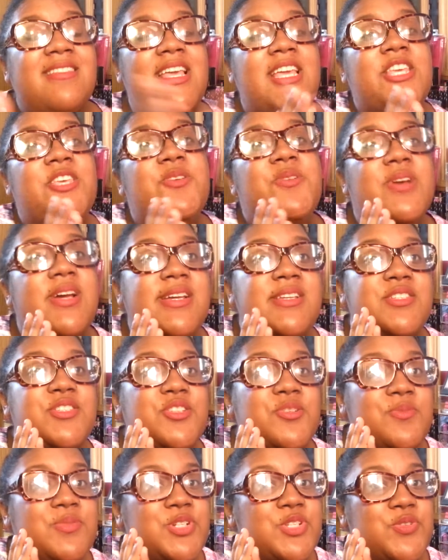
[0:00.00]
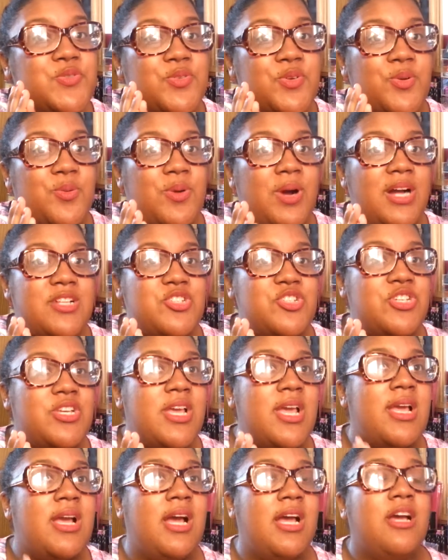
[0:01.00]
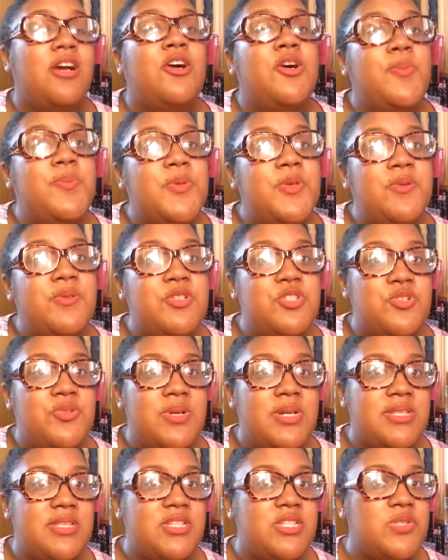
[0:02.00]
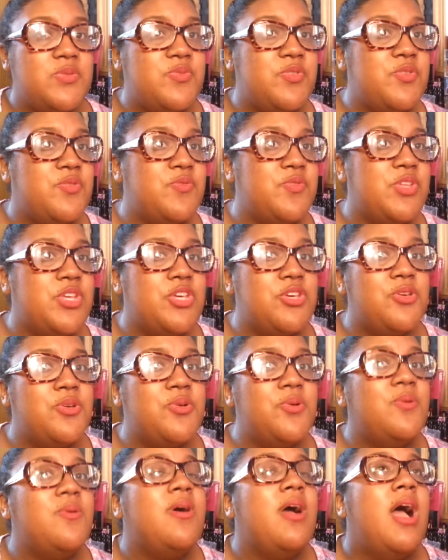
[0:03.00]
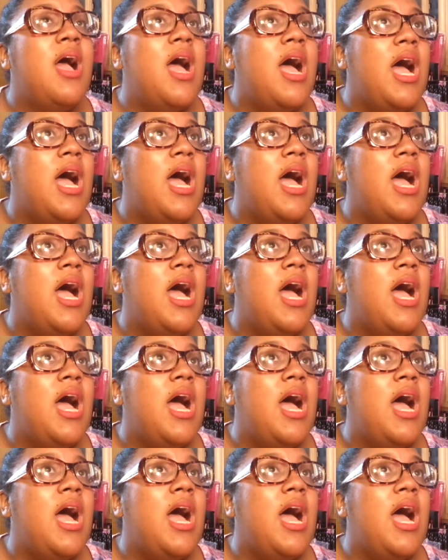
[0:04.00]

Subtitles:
Thank you guys so much for watching. I hope you enjoyed this review.